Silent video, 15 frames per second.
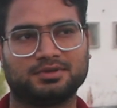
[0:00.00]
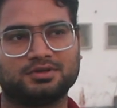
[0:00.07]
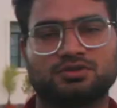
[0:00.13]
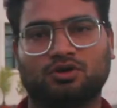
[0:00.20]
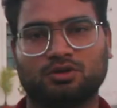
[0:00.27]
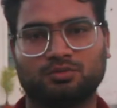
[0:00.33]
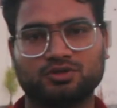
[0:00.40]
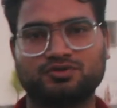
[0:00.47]
So
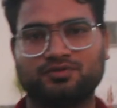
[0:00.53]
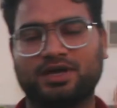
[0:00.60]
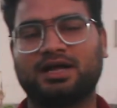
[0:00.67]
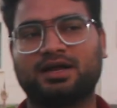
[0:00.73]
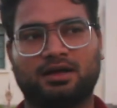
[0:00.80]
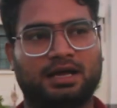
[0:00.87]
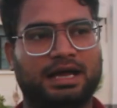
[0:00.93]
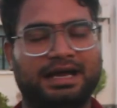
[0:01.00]
almost we
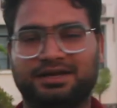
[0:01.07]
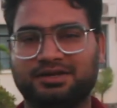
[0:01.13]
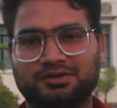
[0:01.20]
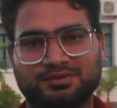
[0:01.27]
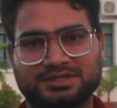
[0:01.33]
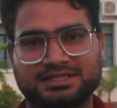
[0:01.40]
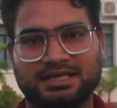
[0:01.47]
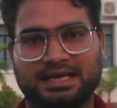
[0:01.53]
are heading
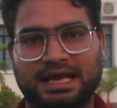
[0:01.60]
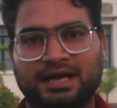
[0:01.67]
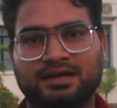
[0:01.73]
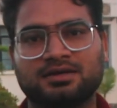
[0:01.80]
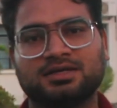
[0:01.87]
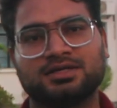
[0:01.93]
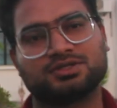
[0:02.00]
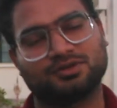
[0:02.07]
towards the CAT.
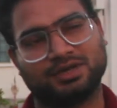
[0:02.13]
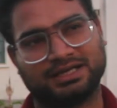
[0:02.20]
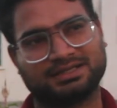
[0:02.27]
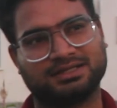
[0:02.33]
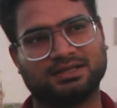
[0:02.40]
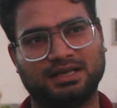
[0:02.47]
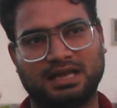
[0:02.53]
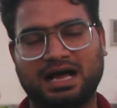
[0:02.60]
So at
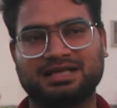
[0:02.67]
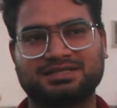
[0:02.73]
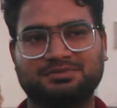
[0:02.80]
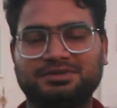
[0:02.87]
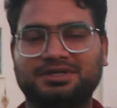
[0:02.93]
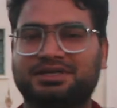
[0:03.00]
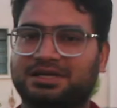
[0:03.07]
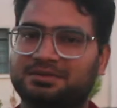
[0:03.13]
the last
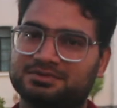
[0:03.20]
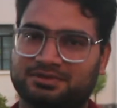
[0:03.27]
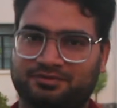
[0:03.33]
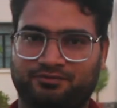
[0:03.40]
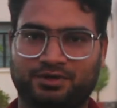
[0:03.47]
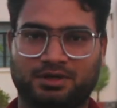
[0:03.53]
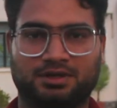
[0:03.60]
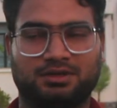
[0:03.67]
minute tips,
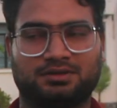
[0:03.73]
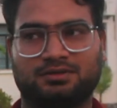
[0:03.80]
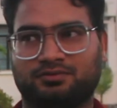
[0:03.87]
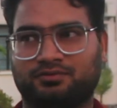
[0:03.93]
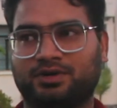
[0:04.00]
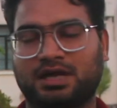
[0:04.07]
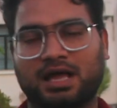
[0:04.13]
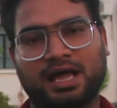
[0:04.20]

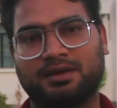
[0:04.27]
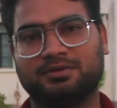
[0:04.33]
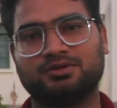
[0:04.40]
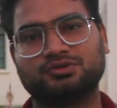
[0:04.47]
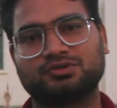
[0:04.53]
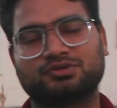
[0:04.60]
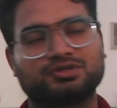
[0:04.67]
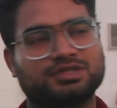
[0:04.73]
what I
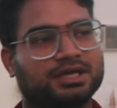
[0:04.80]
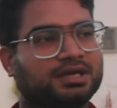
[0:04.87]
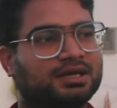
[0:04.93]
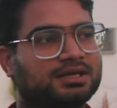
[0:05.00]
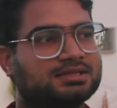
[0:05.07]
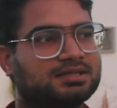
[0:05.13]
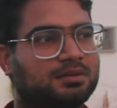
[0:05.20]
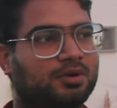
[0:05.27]
used to say
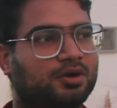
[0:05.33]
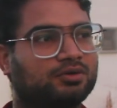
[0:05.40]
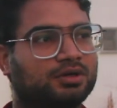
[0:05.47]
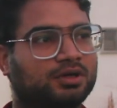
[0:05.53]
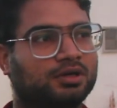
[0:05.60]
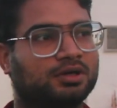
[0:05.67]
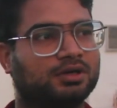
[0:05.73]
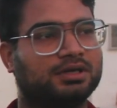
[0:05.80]
is about
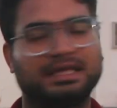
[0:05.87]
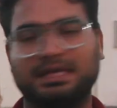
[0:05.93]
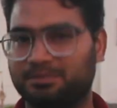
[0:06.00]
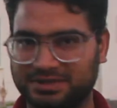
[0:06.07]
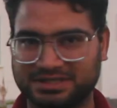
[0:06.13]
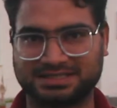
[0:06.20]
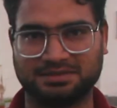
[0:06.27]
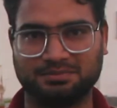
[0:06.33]
keep
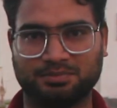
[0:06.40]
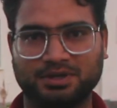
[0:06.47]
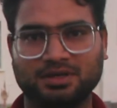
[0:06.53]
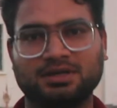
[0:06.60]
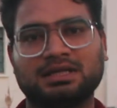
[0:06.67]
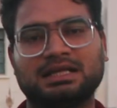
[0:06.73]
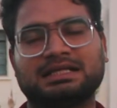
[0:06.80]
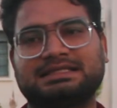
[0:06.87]
it simple.
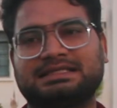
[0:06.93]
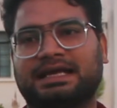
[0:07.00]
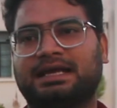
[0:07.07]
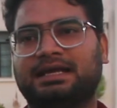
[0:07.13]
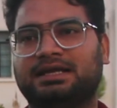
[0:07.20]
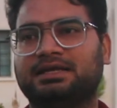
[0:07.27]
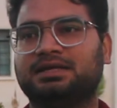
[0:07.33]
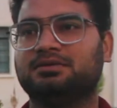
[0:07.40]

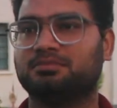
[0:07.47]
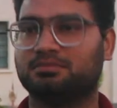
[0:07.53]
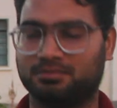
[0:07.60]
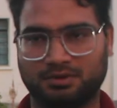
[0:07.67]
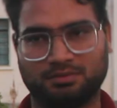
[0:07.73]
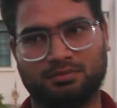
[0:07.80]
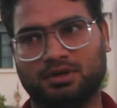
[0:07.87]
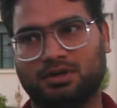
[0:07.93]
Secondly,
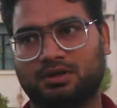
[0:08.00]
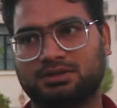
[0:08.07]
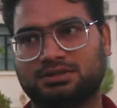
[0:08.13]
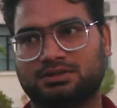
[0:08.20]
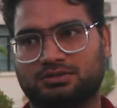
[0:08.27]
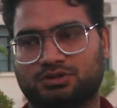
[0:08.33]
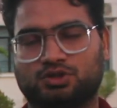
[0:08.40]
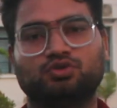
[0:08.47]

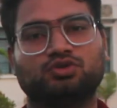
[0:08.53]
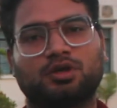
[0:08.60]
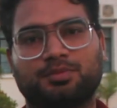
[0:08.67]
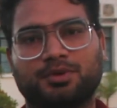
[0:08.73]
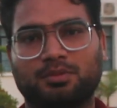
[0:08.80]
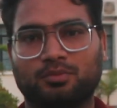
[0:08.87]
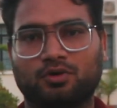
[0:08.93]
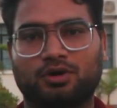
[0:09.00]
shoot up
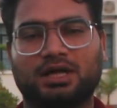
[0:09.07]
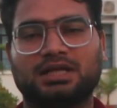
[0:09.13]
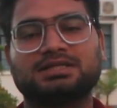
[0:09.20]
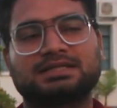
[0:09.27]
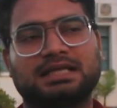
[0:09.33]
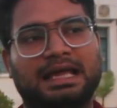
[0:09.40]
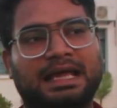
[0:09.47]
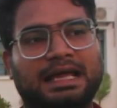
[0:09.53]
your
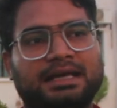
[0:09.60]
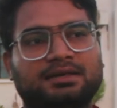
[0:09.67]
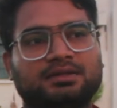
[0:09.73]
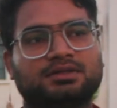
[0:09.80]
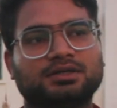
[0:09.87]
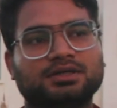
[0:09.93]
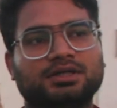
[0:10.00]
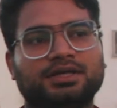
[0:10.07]
morals. And
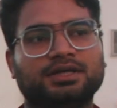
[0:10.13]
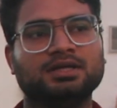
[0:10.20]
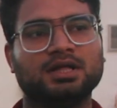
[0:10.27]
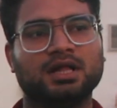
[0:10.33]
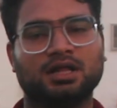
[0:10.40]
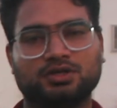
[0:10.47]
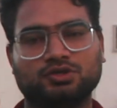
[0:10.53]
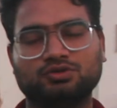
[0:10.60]
thirdly,
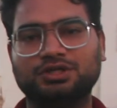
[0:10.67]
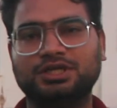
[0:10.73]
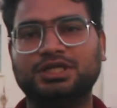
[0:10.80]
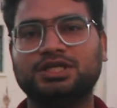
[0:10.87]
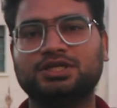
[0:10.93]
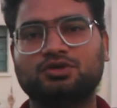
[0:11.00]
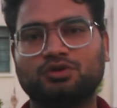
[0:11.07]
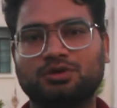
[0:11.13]
you
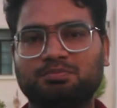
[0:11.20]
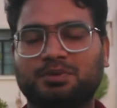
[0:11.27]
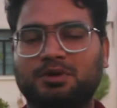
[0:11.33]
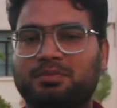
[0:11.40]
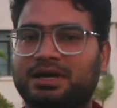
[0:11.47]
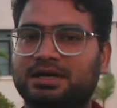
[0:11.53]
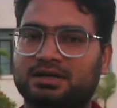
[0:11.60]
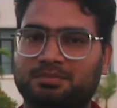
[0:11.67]
need to
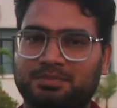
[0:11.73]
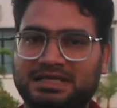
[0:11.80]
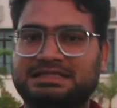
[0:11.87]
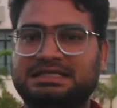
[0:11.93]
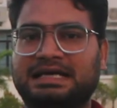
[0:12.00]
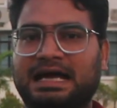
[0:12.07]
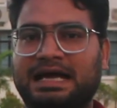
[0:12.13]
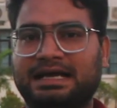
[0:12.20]
implement a
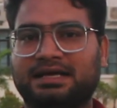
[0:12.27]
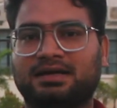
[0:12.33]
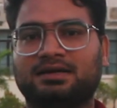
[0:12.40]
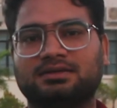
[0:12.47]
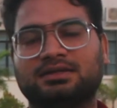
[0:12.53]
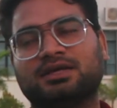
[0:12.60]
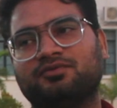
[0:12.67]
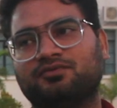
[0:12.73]
basic idea
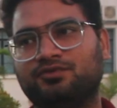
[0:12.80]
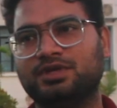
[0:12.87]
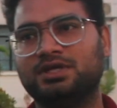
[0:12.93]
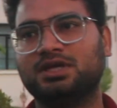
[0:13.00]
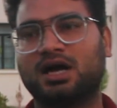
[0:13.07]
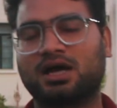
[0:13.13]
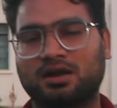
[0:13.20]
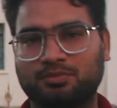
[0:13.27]
that
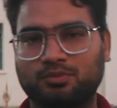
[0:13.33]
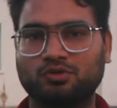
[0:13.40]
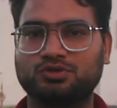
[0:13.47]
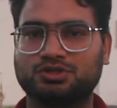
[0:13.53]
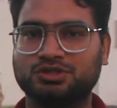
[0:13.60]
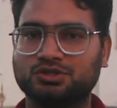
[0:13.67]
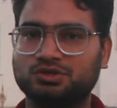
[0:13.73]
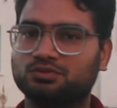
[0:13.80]
we are
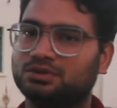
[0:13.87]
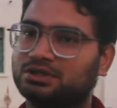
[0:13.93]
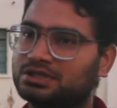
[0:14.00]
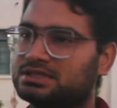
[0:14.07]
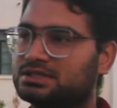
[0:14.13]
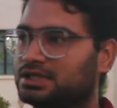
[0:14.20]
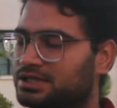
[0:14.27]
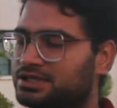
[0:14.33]
approaching
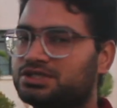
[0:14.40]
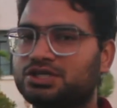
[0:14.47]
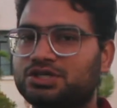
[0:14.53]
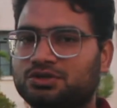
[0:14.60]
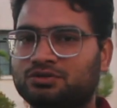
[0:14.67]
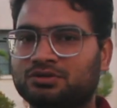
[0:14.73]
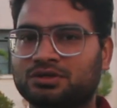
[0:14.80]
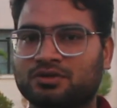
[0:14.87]
towards the
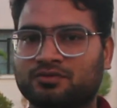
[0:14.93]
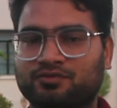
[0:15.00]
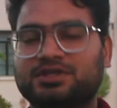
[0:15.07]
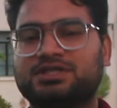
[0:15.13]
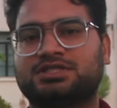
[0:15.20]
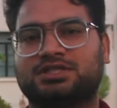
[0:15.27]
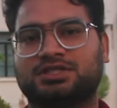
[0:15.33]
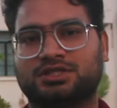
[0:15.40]
institute
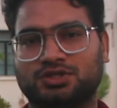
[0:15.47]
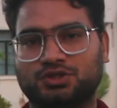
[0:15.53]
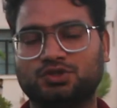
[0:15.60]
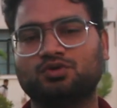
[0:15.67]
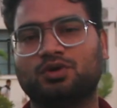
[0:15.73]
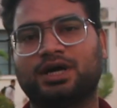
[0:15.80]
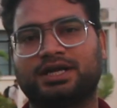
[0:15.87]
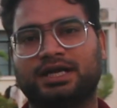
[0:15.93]
which
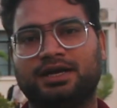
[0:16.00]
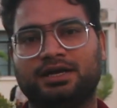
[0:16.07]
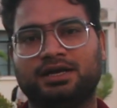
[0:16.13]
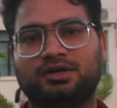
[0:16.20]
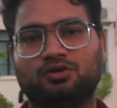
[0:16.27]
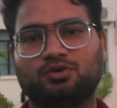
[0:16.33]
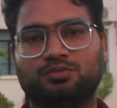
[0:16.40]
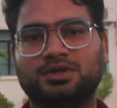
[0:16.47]
you are
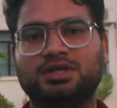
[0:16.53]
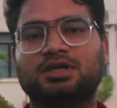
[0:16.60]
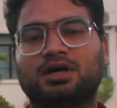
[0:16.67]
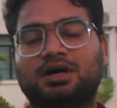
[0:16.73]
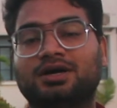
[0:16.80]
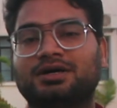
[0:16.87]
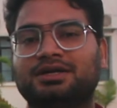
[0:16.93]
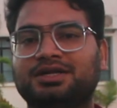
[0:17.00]
tending to be
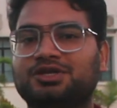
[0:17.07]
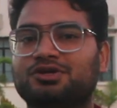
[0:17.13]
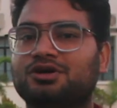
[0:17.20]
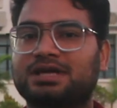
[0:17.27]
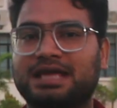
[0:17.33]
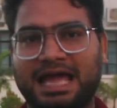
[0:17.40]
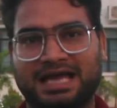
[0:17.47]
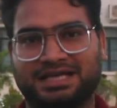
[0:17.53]
earning your
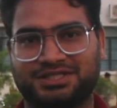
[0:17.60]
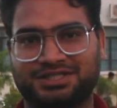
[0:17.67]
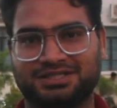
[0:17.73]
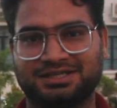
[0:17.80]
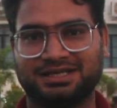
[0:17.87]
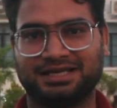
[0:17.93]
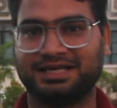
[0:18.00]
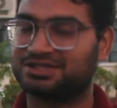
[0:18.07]
cash.
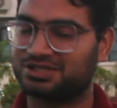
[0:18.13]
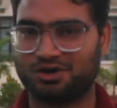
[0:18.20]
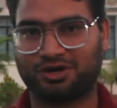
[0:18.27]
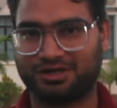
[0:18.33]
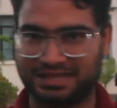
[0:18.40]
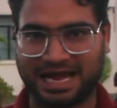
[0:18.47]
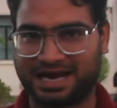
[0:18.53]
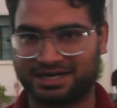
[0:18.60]
It's
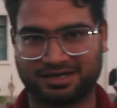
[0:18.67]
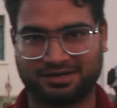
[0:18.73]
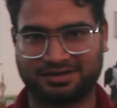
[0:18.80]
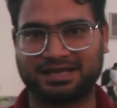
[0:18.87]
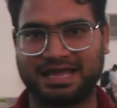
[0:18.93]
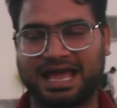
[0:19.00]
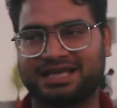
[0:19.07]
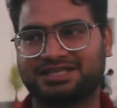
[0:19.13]
not that
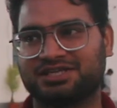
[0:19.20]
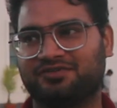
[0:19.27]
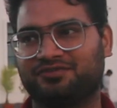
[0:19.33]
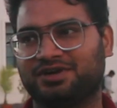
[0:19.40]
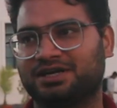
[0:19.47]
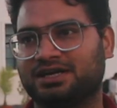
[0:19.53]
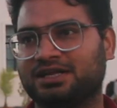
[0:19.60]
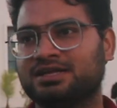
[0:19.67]
cash,
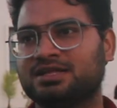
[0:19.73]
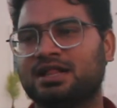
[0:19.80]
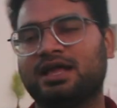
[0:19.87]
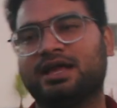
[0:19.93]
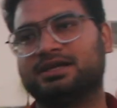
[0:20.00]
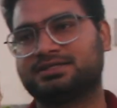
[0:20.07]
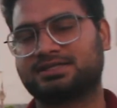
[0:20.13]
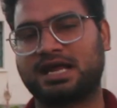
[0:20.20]
definitely.
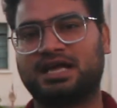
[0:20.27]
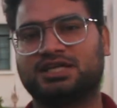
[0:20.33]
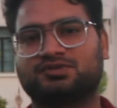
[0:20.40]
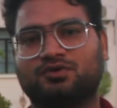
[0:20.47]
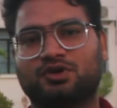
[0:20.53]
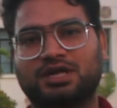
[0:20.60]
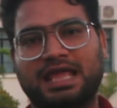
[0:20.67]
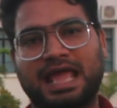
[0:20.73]
It stands
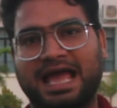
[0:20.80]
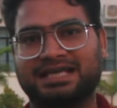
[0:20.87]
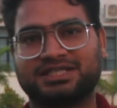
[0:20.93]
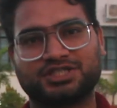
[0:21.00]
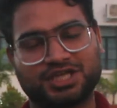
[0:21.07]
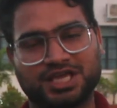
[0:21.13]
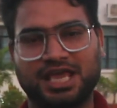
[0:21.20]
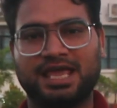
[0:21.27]
for
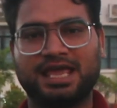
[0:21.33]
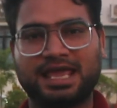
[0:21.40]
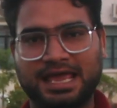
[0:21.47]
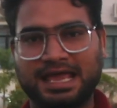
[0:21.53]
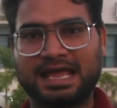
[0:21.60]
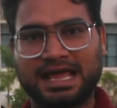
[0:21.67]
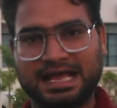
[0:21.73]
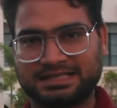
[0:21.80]
cash,
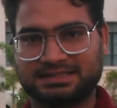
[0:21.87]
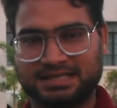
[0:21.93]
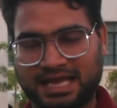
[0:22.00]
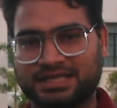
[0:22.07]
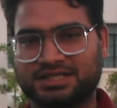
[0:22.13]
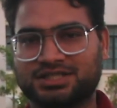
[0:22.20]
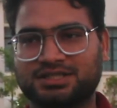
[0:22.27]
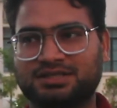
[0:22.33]

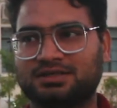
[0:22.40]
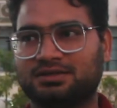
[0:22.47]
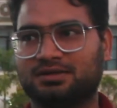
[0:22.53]
K-A-S-H.